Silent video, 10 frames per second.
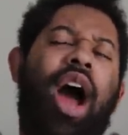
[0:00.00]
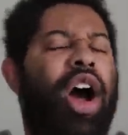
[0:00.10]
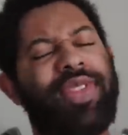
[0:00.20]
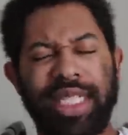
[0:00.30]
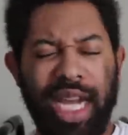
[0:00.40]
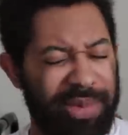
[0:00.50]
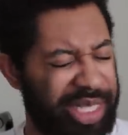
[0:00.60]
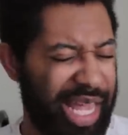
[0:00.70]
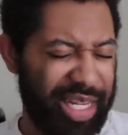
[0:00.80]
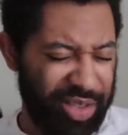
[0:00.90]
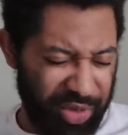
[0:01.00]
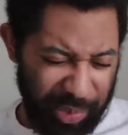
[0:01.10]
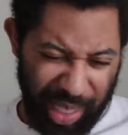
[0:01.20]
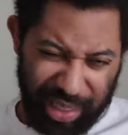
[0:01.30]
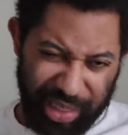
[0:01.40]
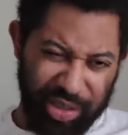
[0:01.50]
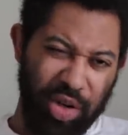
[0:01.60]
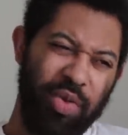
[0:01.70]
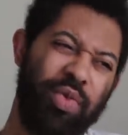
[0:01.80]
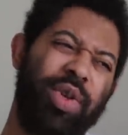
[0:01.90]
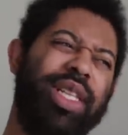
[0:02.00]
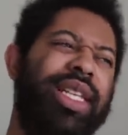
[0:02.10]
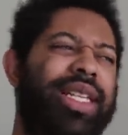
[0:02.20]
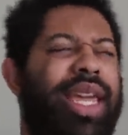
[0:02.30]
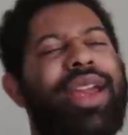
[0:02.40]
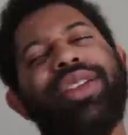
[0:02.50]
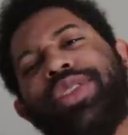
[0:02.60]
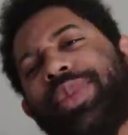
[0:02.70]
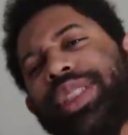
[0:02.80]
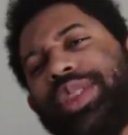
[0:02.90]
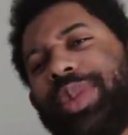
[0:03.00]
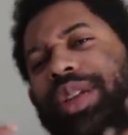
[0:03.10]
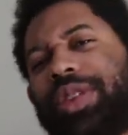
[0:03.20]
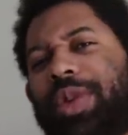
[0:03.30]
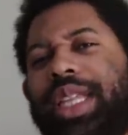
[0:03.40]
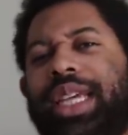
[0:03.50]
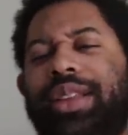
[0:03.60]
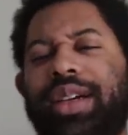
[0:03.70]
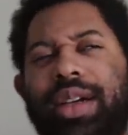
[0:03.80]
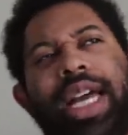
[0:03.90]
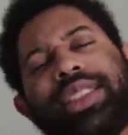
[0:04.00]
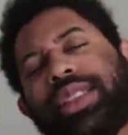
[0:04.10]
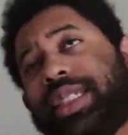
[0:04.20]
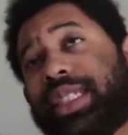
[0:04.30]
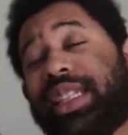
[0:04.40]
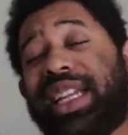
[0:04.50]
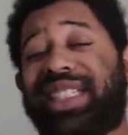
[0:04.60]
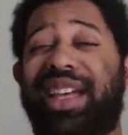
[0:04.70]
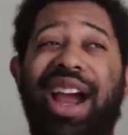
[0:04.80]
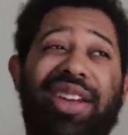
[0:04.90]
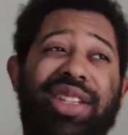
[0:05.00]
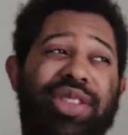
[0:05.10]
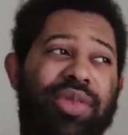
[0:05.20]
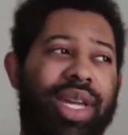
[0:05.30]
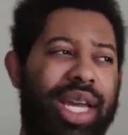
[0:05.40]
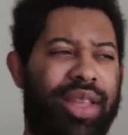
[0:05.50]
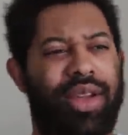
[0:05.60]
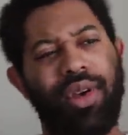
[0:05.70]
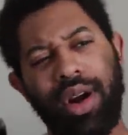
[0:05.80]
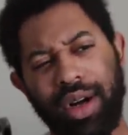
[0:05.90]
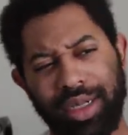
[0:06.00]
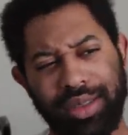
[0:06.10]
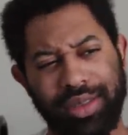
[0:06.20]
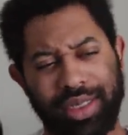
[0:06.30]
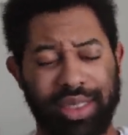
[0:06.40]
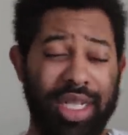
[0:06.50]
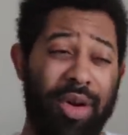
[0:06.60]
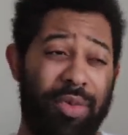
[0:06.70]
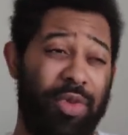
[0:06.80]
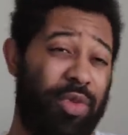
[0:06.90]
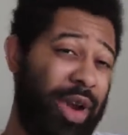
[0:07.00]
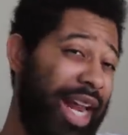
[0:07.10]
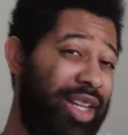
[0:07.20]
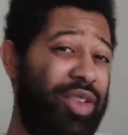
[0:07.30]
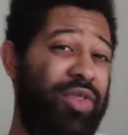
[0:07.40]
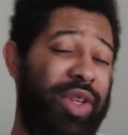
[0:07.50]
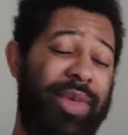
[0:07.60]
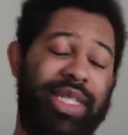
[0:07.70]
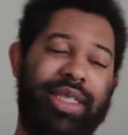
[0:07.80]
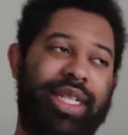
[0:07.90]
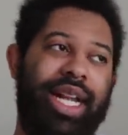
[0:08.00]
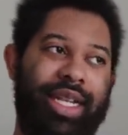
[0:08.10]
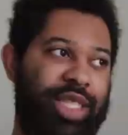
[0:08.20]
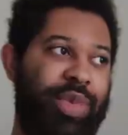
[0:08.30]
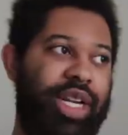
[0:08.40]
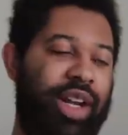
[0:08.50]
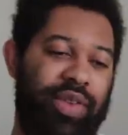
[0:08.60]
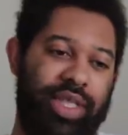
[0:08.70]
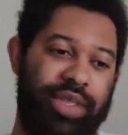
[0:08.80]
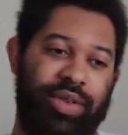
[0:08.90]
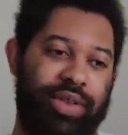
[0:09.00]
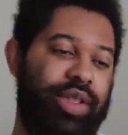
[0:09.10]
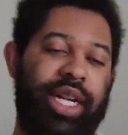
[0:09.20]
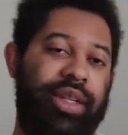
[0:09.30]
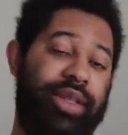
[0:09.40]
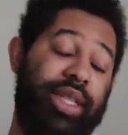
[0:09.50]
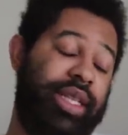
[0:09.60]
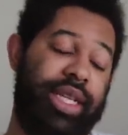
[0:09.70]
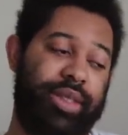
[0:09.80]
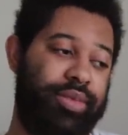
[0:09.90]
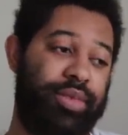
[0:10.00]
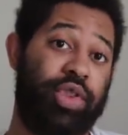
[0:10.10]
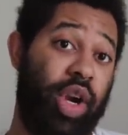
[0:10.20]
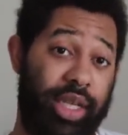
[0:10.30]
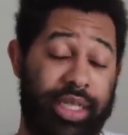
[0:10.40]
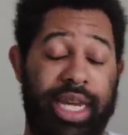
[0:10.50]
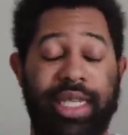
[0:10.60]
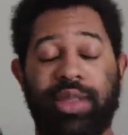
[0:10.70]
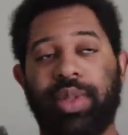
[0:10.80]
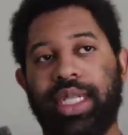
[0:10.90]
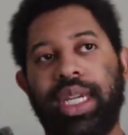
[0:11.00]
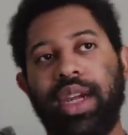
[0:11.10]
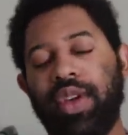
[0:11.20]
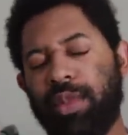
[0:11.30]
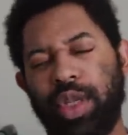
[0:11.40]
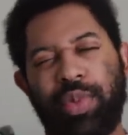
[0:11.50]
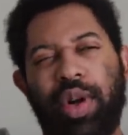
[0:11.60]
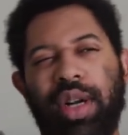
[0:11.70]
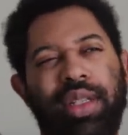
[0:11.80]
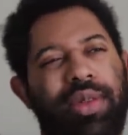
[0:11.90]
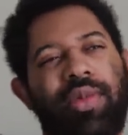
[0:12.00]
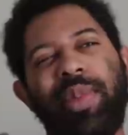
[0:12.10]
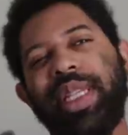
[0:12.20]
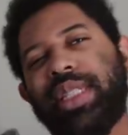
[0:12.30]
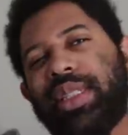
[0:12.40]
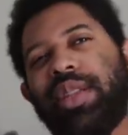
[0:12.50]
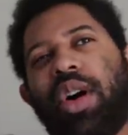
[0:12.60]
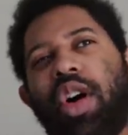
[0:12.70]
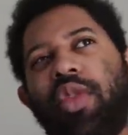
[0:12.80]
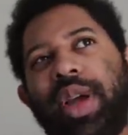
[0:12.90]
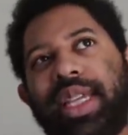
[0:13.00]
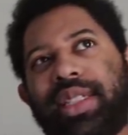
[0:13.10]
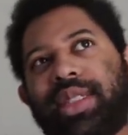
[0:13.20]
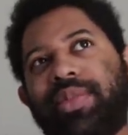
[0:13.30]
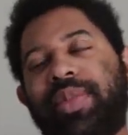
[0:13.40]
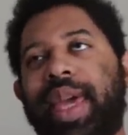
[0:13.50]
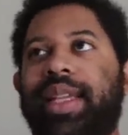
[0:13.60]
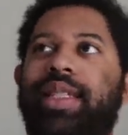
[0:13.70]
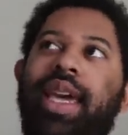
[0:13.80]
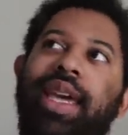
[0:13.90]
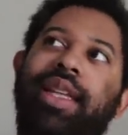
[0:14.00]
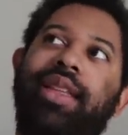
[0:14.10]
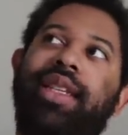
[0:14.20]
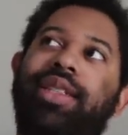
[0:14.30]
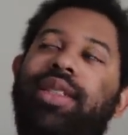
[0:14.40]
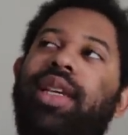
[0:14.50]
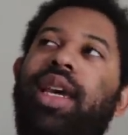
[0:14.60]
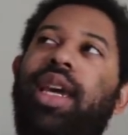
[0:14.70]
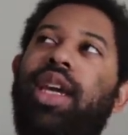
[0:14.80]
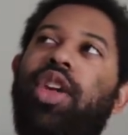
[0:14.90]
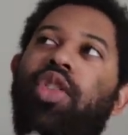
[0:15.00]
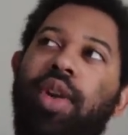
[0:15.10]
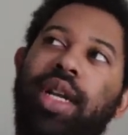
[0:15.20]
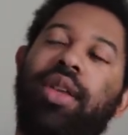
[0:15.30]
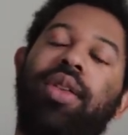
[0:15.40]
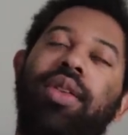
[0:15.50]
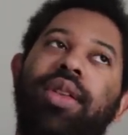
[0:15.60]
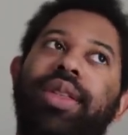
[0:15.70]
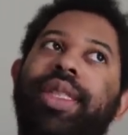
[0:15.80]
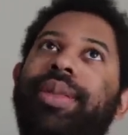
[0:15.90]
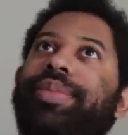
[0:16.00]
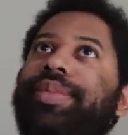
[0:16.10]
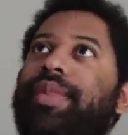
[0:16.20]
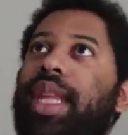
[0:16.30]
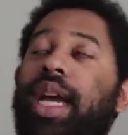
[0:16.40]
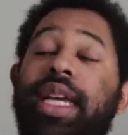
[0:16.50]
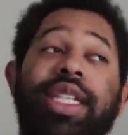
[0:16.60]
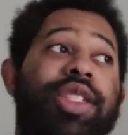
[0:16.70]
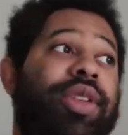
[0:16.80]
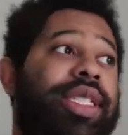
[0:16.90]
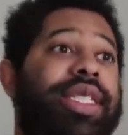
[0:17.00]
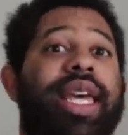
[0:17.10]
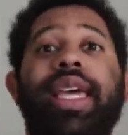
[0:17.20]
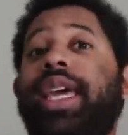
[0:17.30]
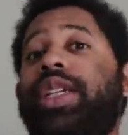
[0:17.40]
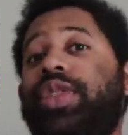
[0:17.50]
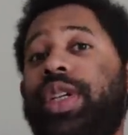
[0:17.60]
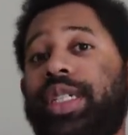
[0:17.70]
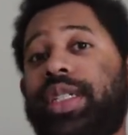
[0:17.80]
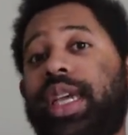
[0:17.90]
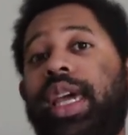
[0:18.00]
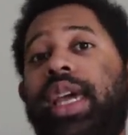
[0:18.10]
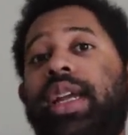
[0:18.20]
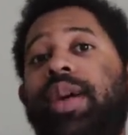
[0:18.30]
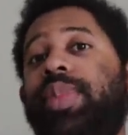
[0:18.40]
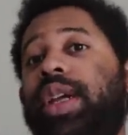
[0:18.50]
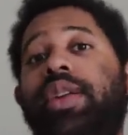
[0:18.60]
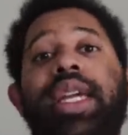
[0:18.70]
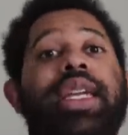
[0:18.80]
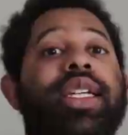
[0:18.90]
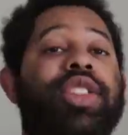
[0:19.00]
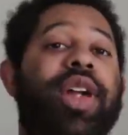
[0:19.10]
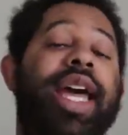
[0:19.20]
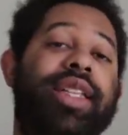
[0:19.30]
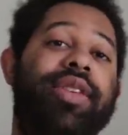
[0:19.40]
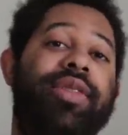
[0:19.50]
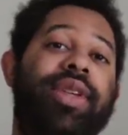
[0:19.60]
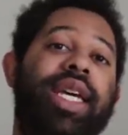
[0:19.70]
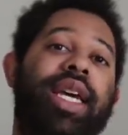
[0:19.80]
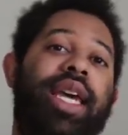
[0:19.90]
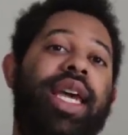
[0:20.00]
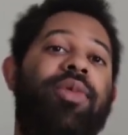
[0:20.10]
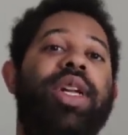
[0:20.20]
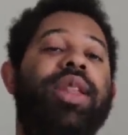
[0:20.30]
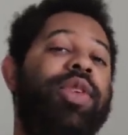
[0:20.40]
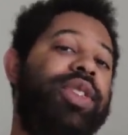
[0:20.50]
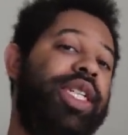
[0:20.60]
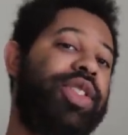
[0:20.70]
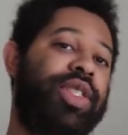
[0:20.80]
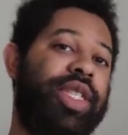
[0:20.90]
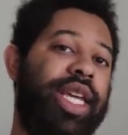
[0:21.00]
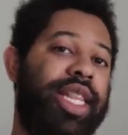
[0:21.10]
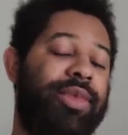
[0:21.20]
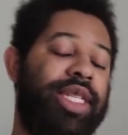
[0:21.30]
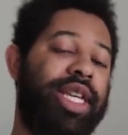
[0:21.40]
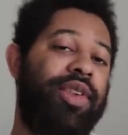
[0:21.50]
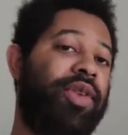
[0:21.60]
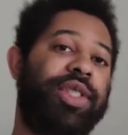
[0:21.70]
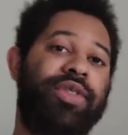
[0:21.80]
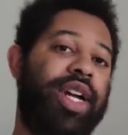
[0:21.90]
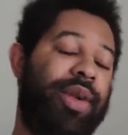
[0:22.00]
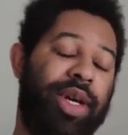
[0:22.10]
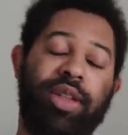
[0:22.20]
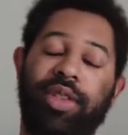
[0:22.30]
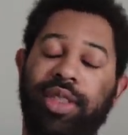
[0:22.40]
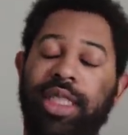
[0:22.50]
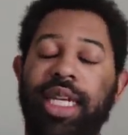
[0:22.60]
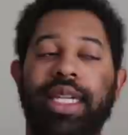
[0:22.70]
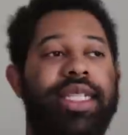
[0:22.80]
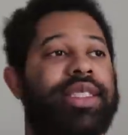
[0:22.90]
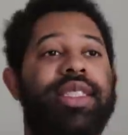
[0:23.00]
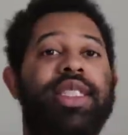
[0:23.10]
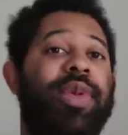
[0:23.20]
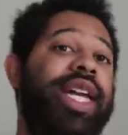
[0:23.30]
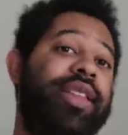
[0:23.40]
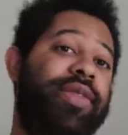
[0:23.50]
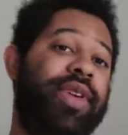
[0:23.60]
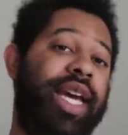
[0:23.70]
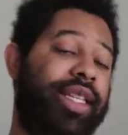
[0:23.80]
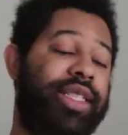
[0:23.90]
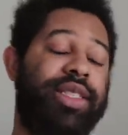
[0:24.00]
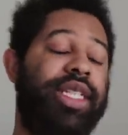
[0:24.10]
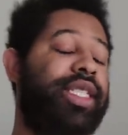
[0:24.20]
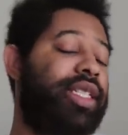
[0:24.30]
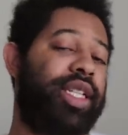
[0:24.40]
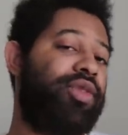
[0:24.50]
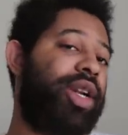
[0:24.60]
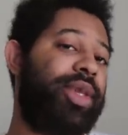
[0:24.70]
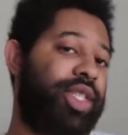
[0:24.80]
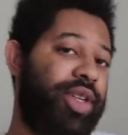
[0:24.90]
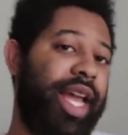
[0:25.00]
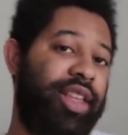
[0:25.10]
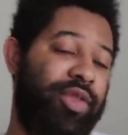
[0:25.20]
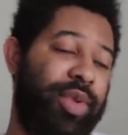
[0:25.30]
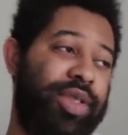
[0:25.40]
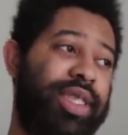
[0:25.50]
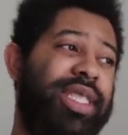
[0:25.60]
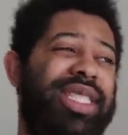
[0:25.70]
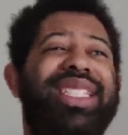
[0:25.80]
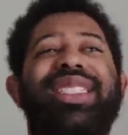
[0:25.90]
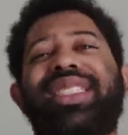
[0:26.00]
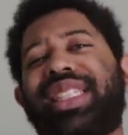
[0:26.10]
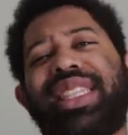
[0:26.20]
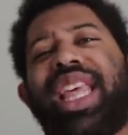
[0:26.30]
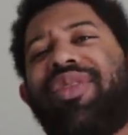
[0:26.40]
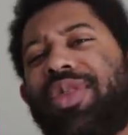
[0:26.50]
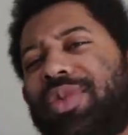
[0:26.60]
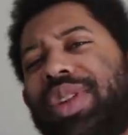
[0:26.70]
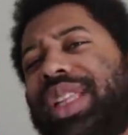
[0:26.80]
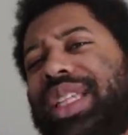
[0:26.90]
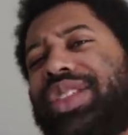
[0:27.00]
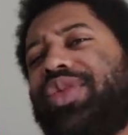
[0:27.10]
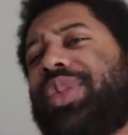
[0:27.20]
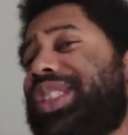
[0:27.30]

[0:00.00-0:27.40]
oftentimes an act of rebellion, don't really care too much about the way they look. Actually, it's not entirely true. There are some radical feminists that kind of spin off into trying to look like troglodytes, but for the most part, women still always maintain this critical, I guess you could say, interest in appearing attractive. And one of the most interesting elements I've always found about Lauren Chen is, despite the fact that she is an incredibly attractive person, it's never really too